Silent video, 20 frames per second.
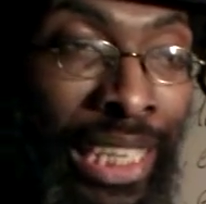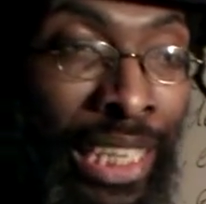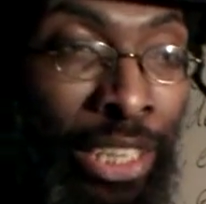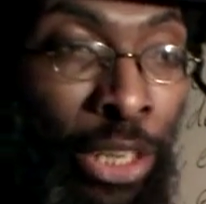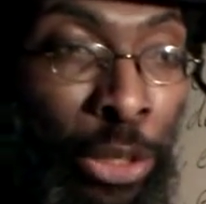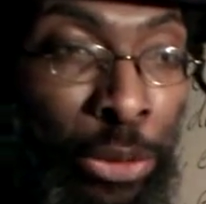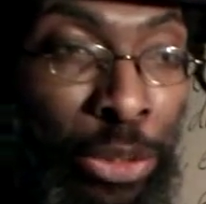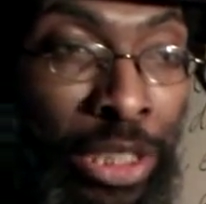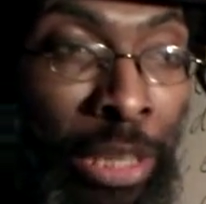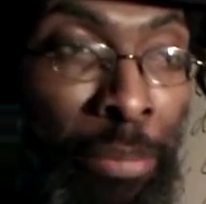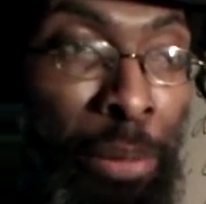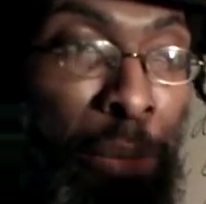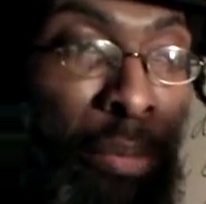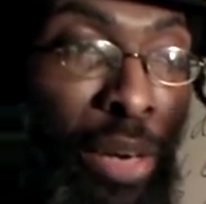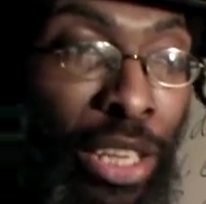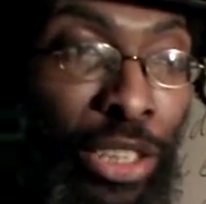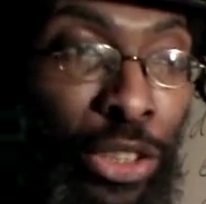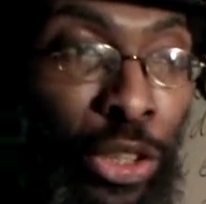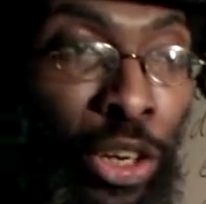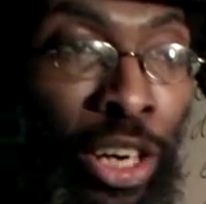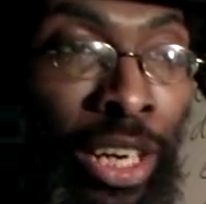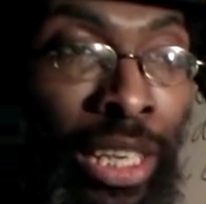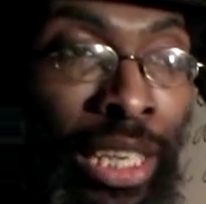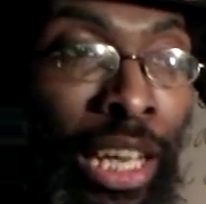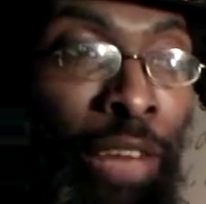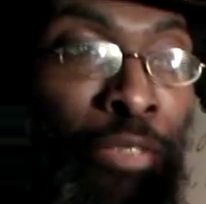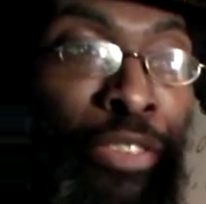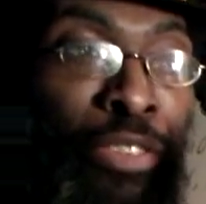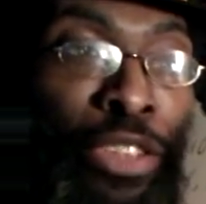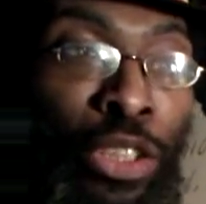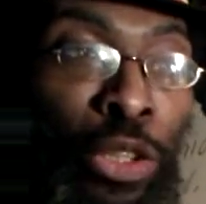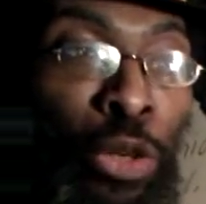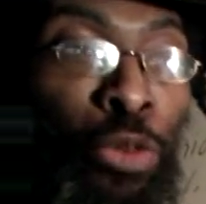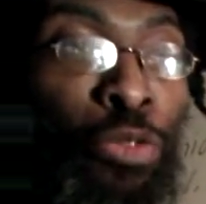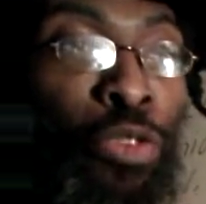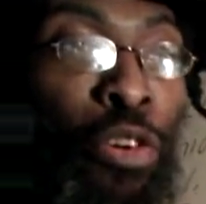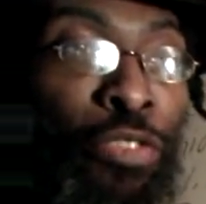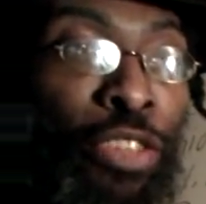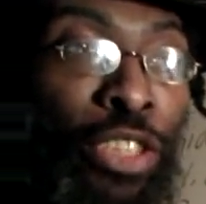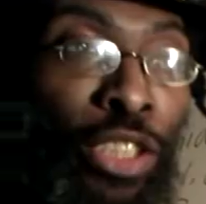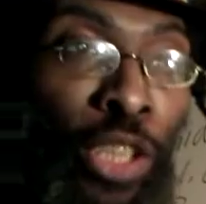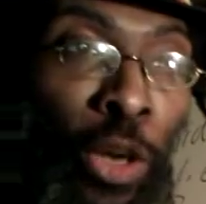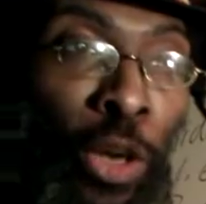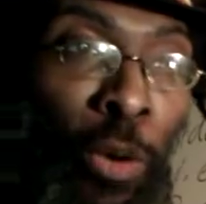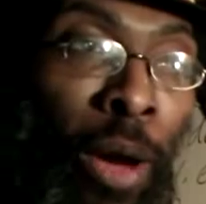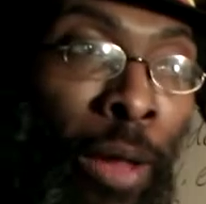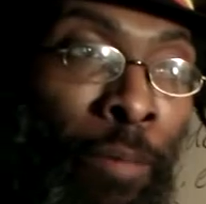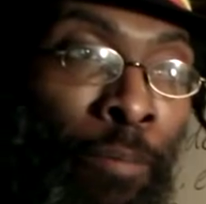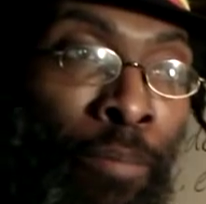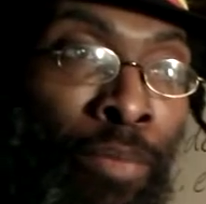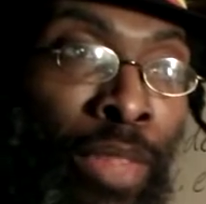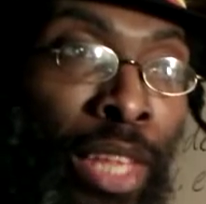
I know some people are dog lovers, so forth and so on.